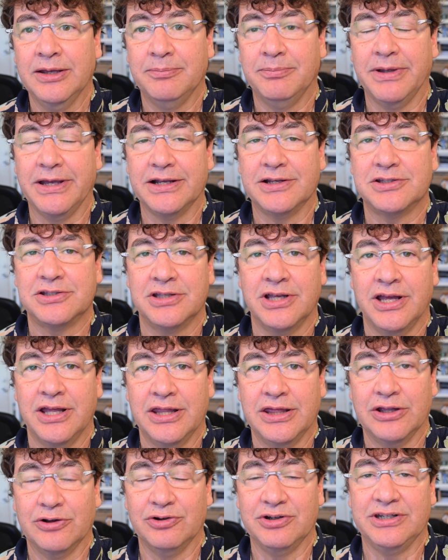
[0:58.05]
Makes
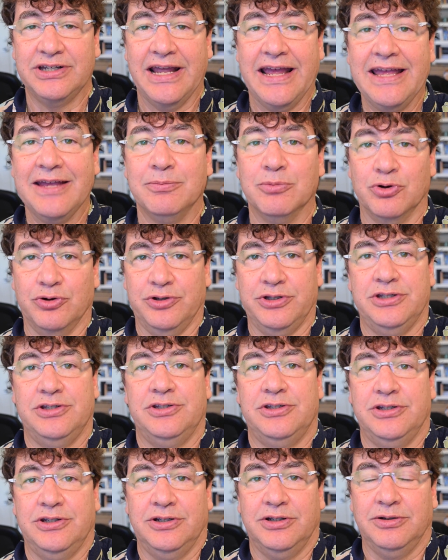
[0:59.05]
their day more
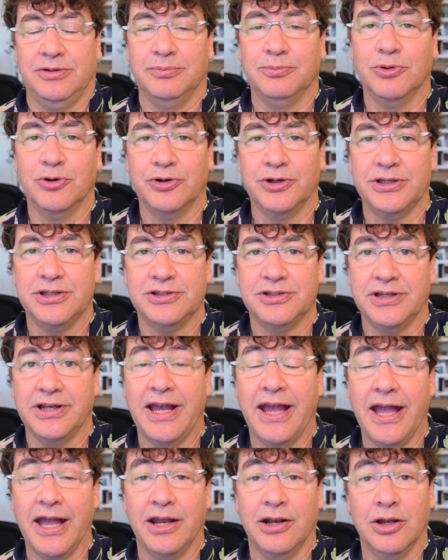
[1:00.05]
easy
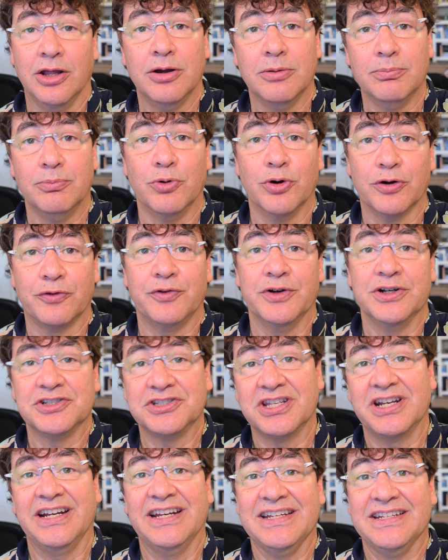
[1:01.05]
and more
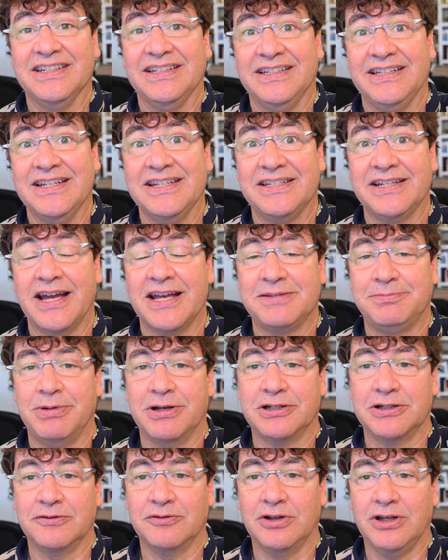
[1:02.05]
efficient in each
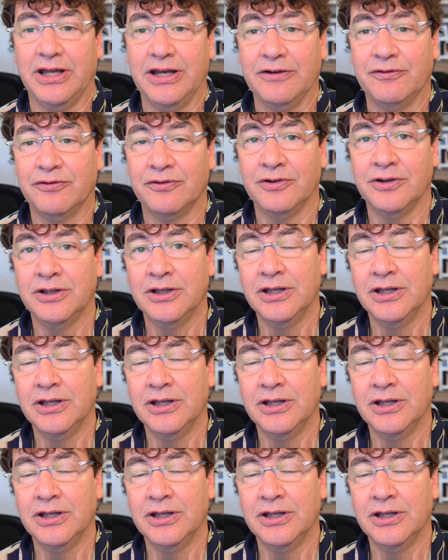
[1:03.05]
aspect of their life.